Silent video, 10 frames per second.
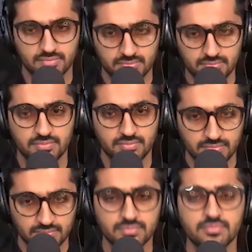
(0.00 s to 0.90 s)

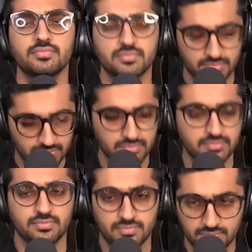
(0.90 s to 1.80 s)
dissonance,
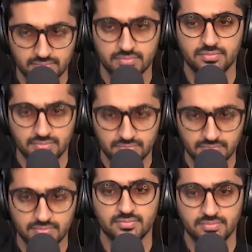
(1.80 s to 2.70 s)
itna loud kyun hai,